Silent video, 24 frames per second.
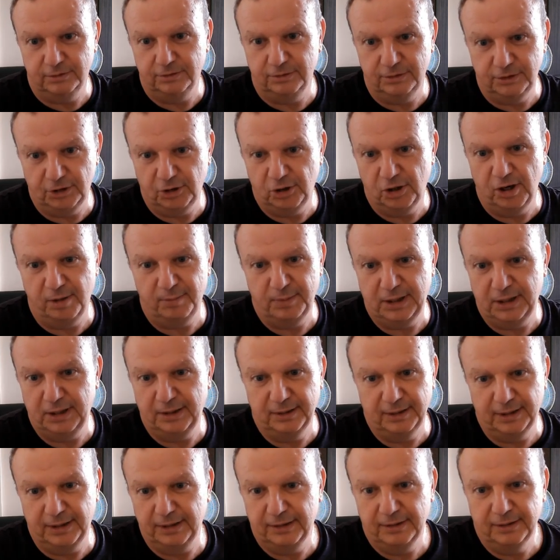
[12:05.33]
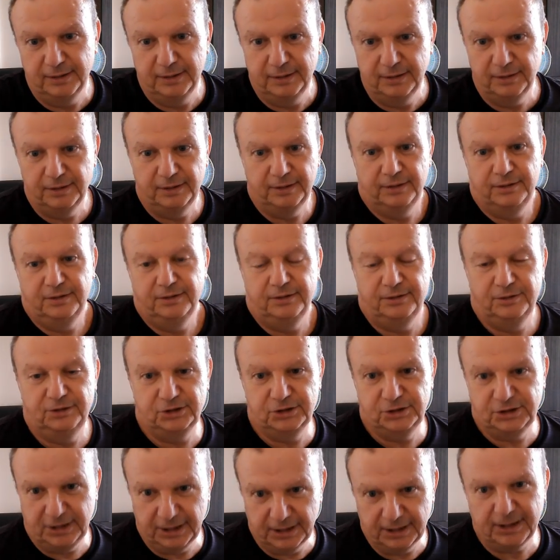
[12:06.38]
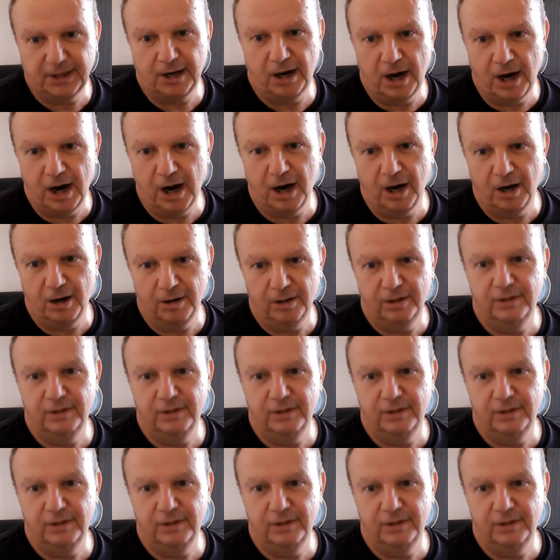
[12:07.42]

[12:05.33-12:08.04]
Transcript: You know what I mean? Like, just get a car.